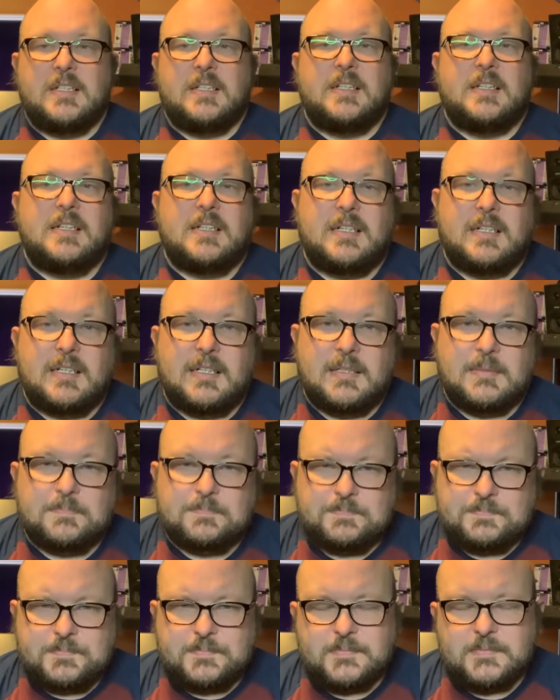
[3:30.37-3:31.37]
out
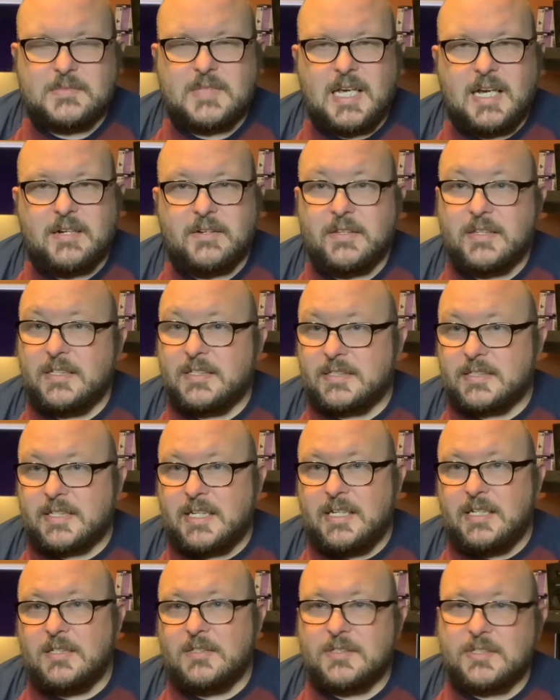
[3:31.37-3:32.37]
of the scale.